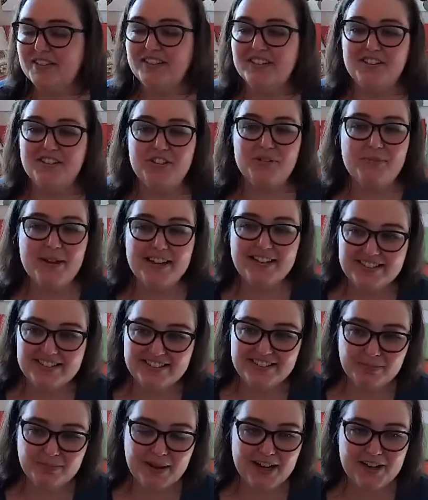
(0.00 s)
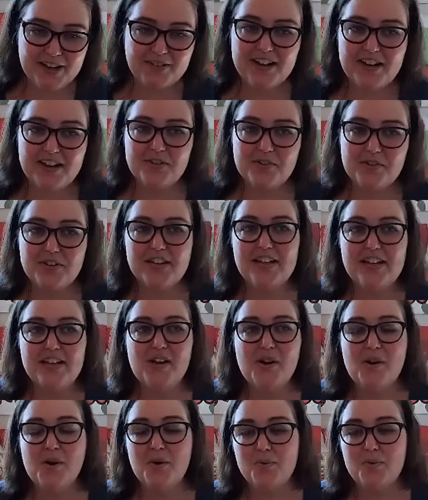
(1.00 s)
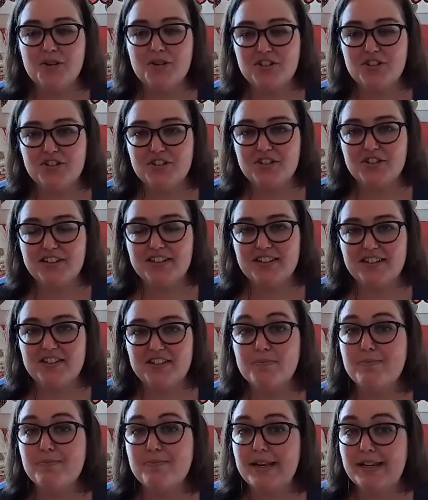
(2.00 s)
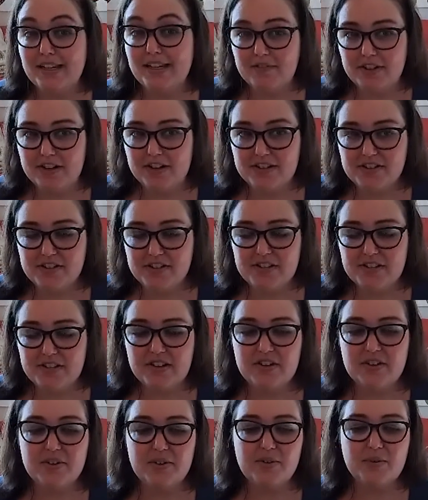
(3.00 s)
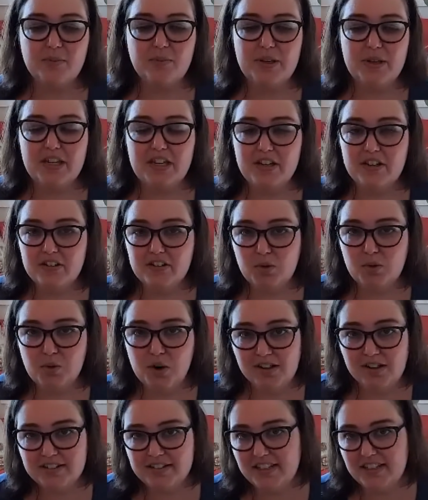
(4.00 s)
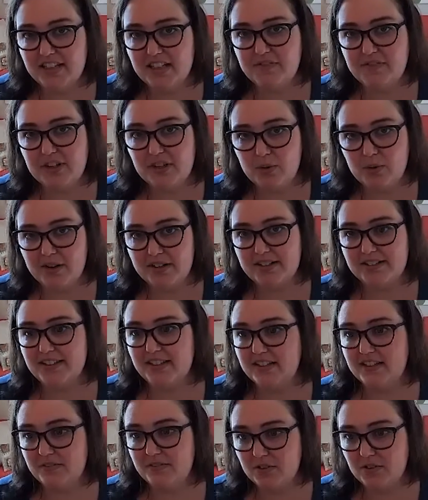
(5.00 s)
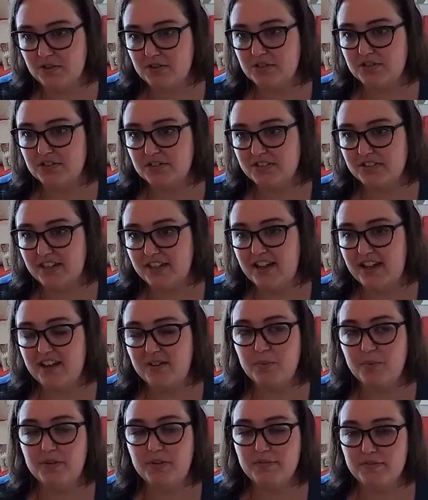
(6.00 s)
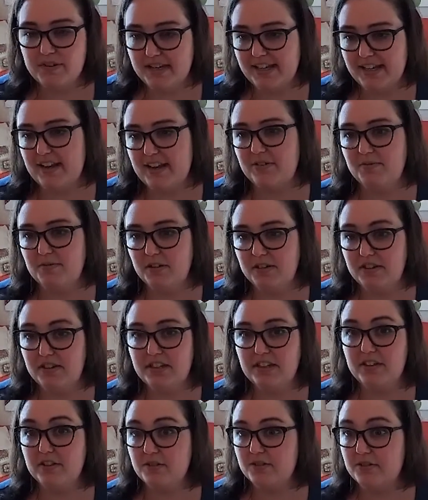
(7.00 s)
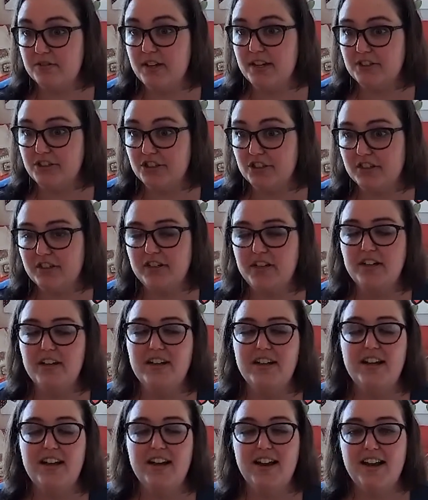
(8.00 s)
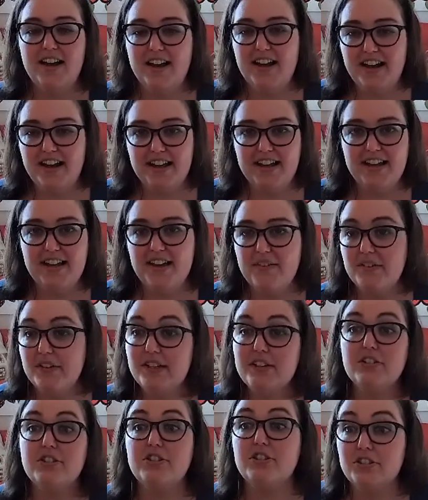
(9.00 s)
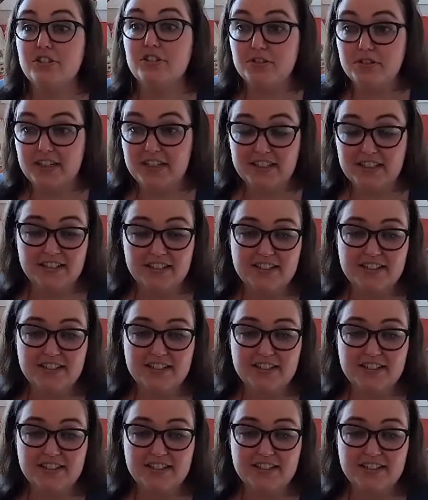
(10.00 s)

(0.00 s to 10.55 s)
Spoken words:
a humanities background, which is many of us, we hear qualitative and quantitative goals and we freak out and run the other direction. I have an English degree. It